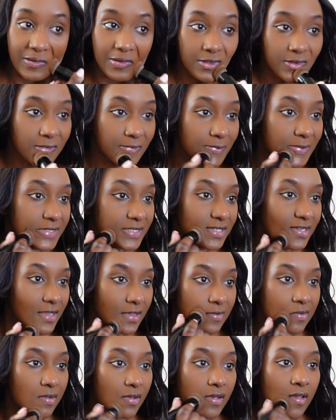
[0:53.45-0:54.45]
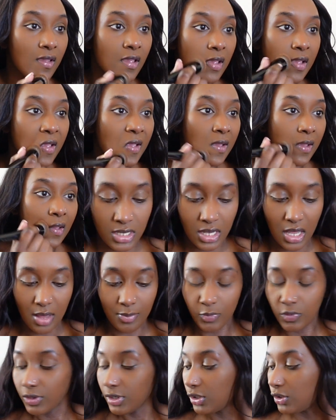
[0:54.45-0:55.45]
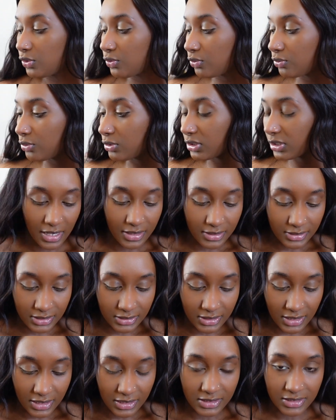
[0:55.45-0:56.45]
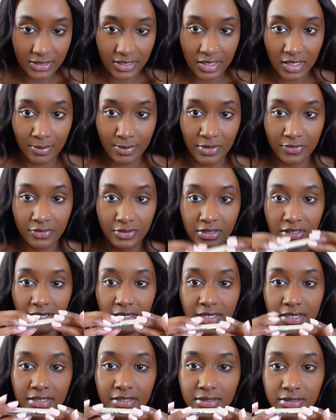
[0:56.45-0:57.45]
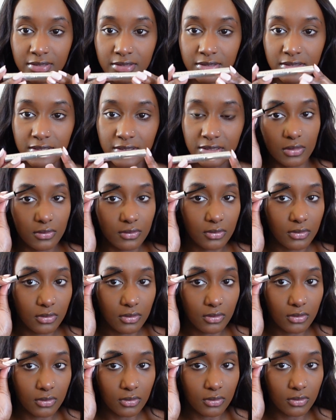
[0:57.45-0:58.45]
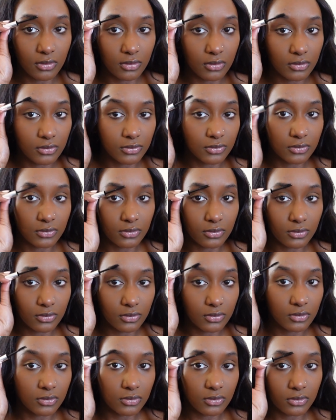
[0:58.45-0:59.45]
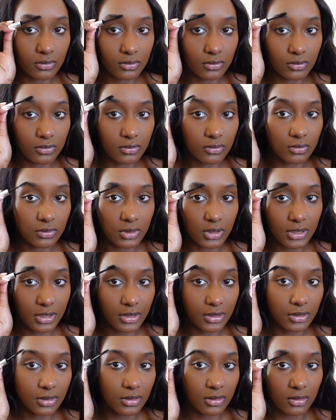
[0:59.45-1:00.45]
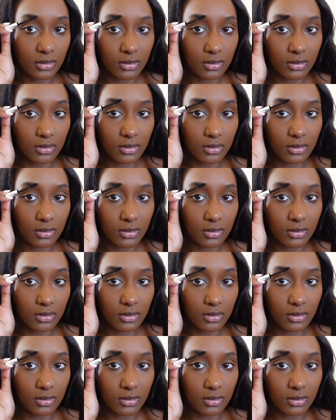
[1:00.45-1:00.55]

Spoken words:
this is my skin. I'm gonna use Anastasia Beverly Hills to clean up my